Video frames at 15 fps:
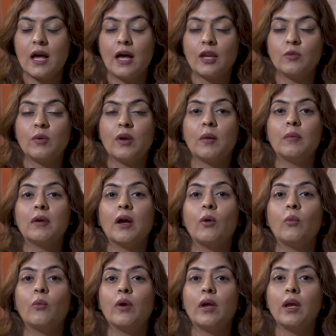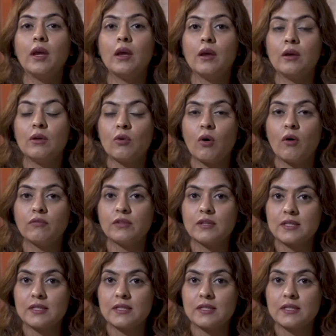and you're becoming aware of the